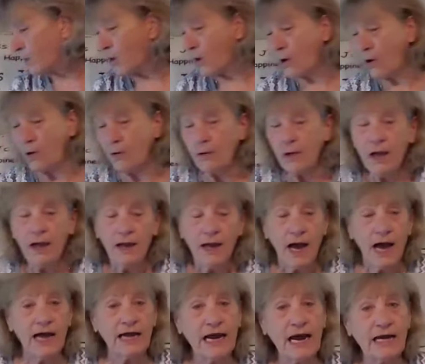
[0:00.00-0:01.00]
bra.
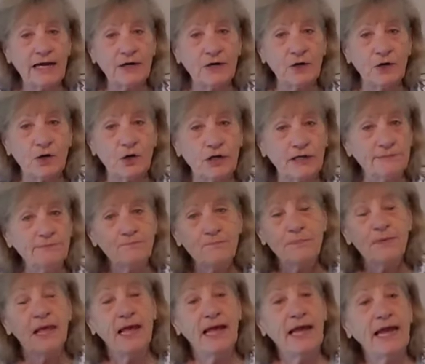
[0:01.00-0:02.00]
I got it on,
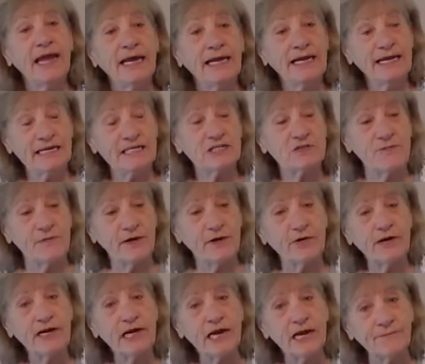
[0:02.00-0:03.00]
and it's
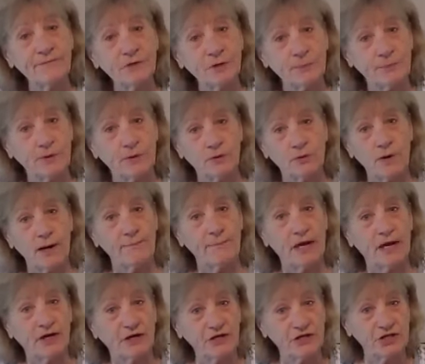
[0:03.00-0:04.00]
very comfortable. I'm
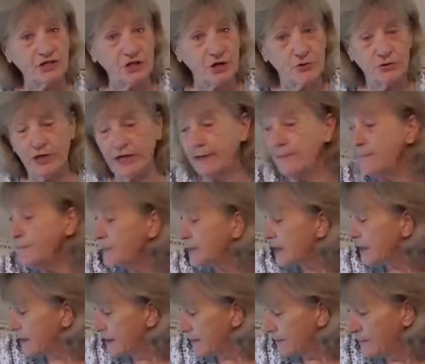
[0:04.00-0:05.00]
not going to show you,
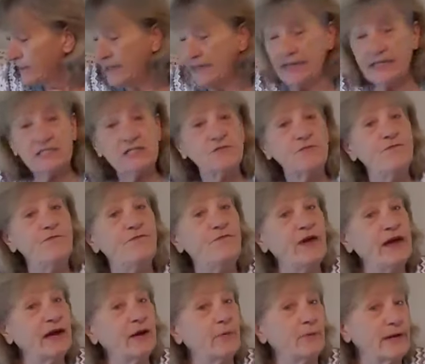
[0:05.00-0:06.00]
but it's
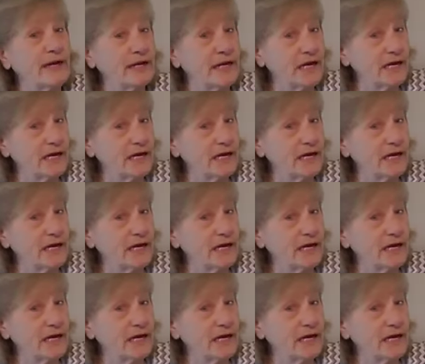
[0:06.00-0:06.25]
very